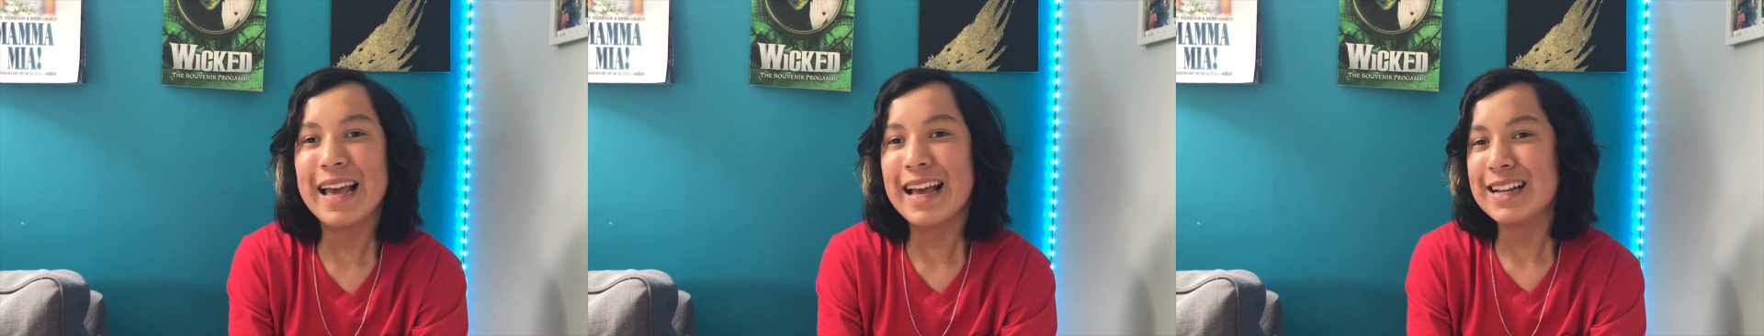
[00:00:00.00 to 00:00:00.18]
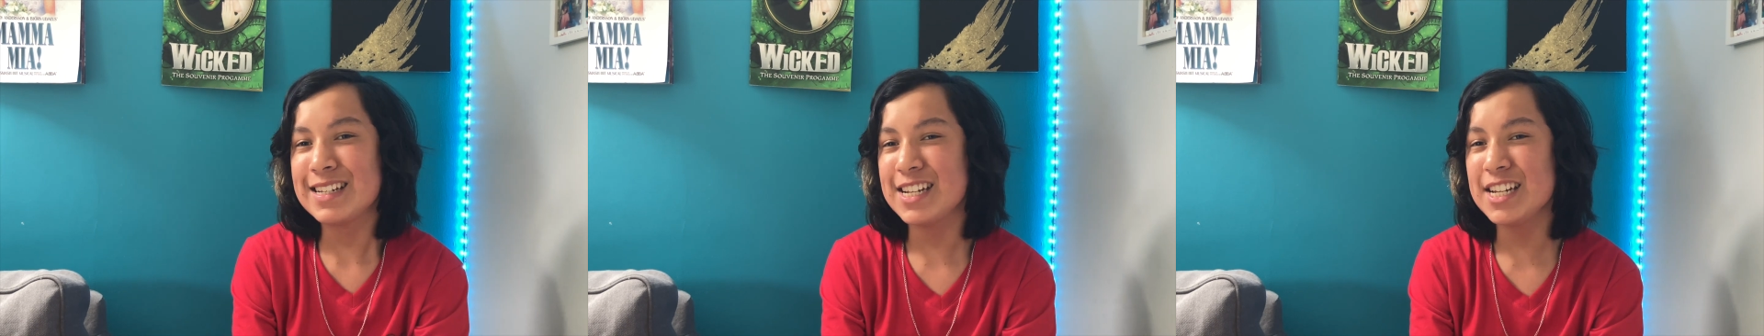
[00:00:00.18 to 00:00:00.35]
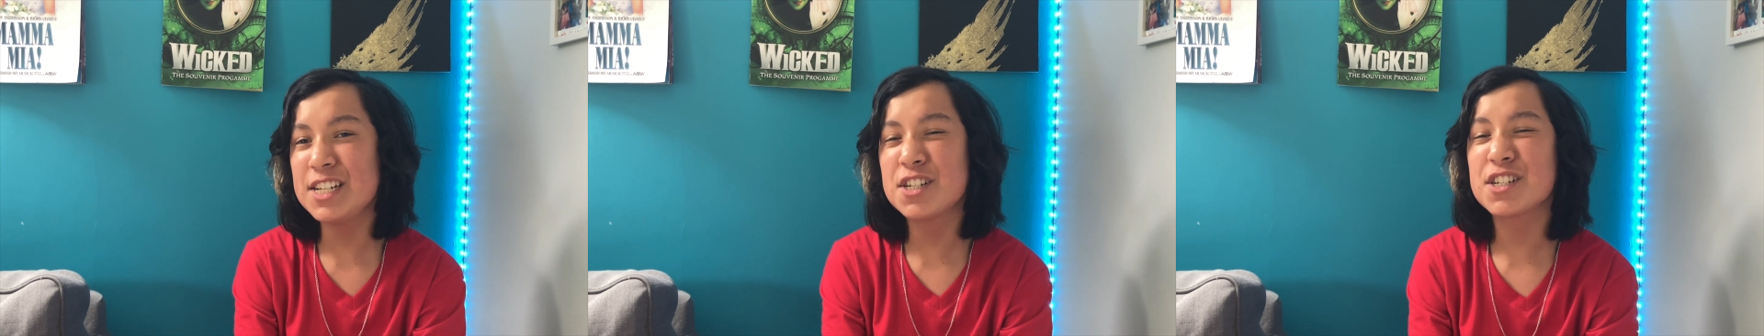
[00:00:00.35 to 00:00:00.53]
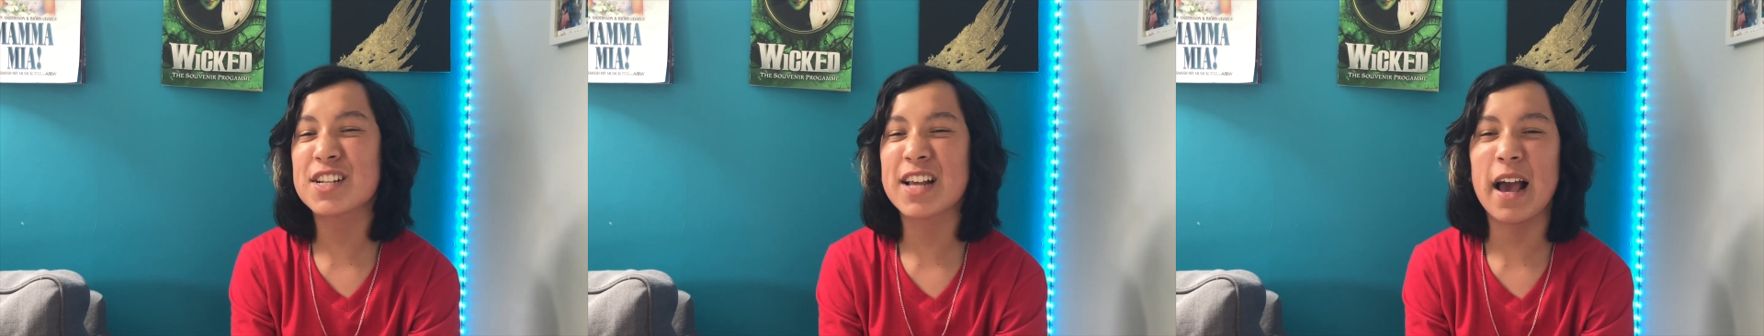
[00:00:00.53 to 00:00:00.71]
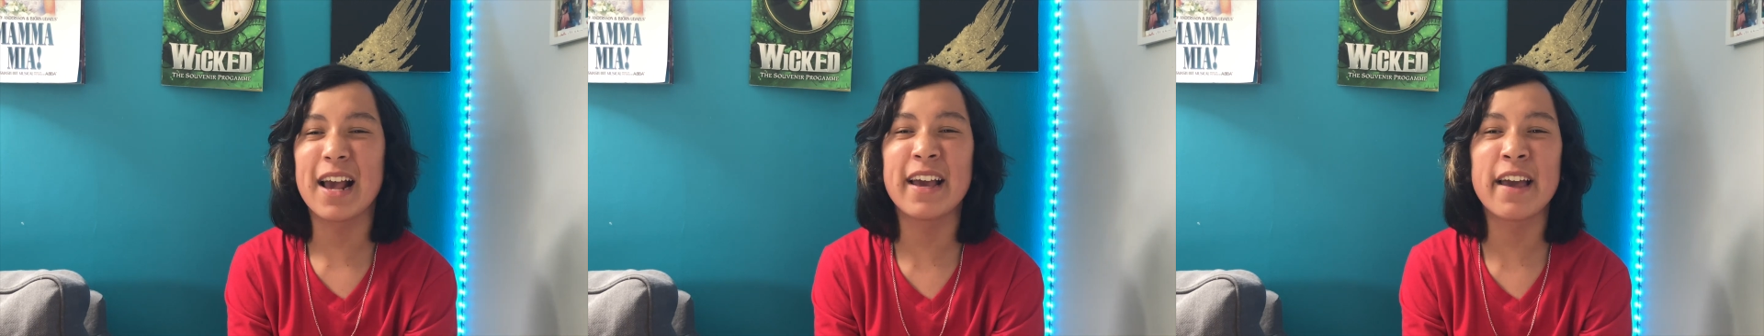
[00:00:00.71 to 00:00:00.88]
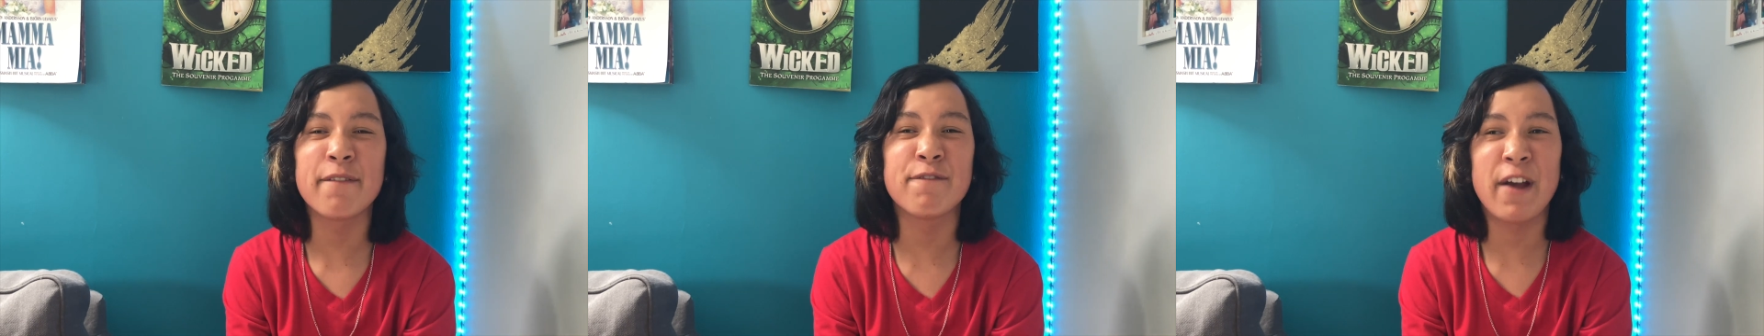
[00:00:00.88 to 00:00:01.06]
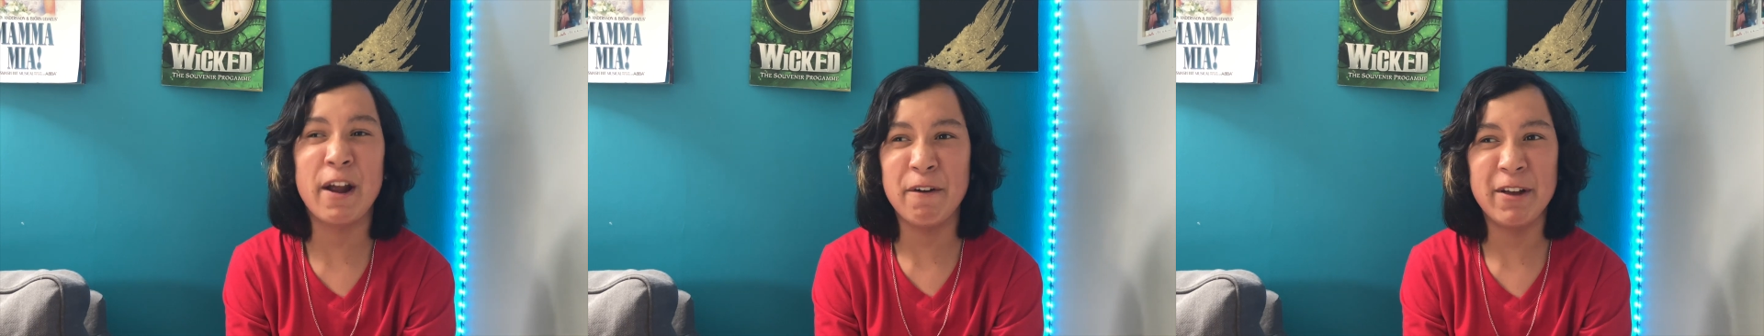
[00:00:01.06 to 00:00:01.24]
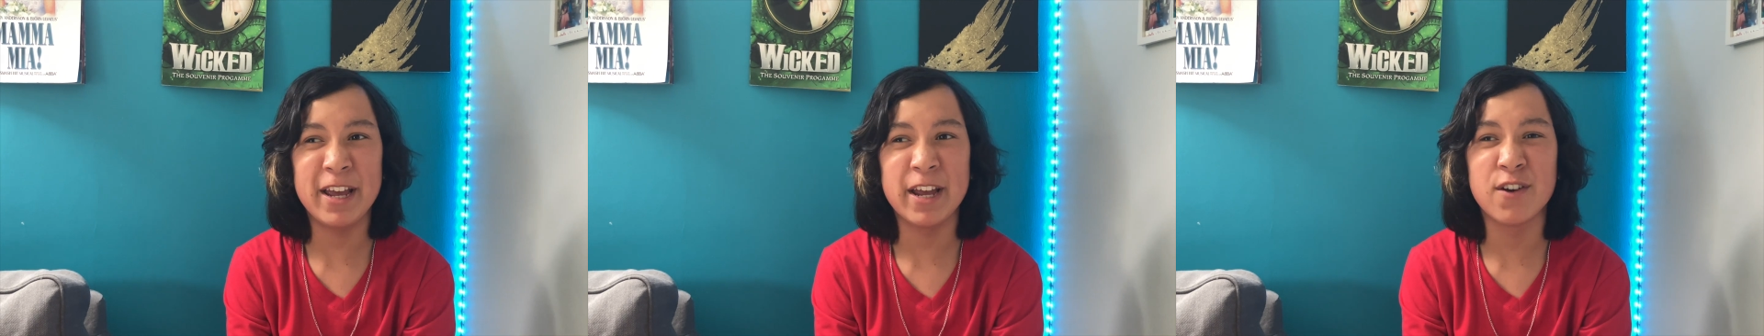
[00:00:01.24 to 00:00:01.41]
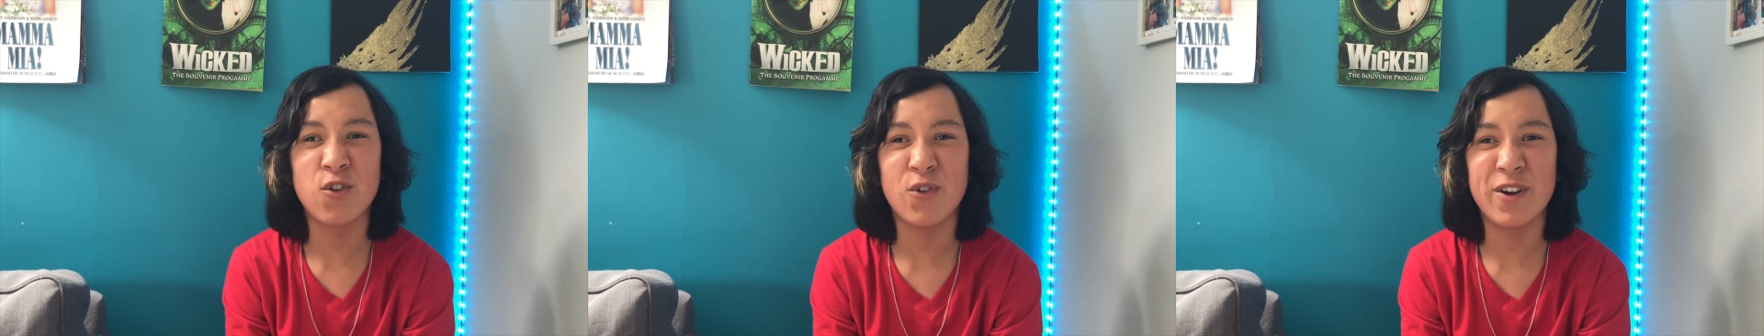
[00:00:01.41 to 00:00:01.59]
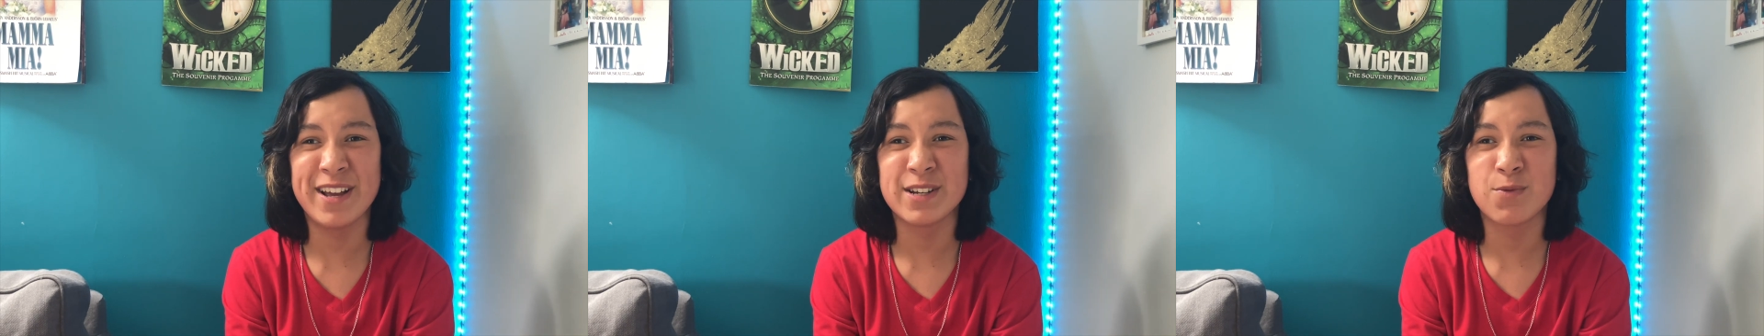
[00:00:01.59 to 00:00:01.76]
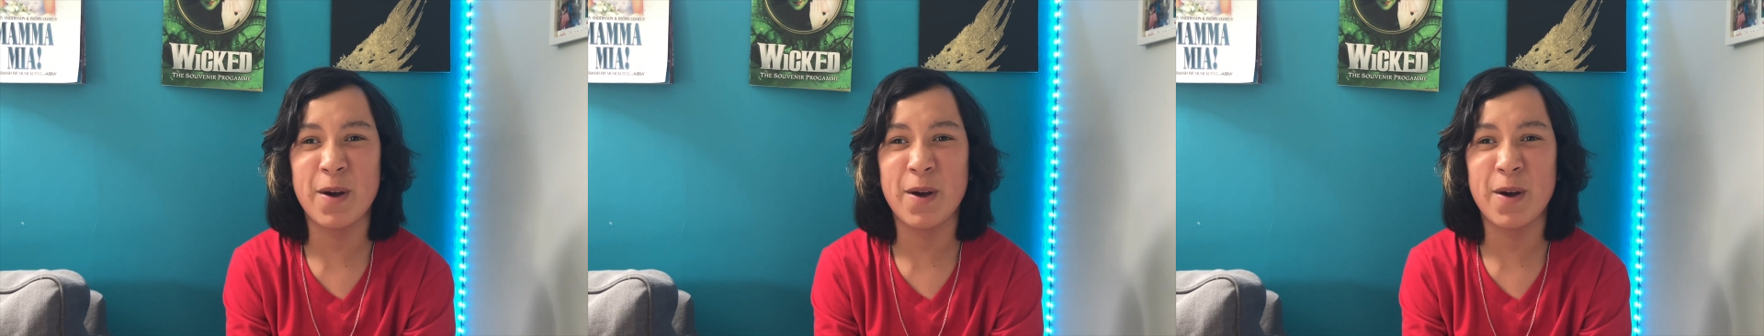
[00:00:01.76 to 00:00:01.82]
teachers can get very annoyed